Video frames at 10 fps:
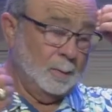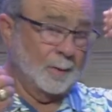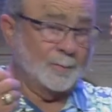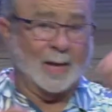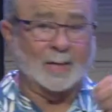
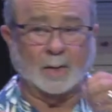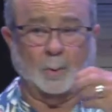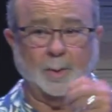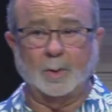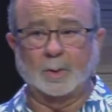The things that
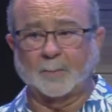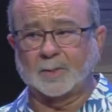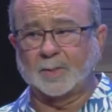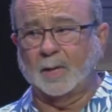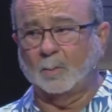were used for
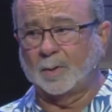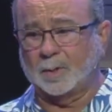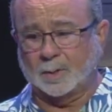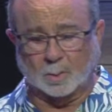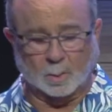sin were
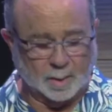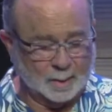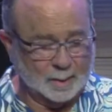destroyed.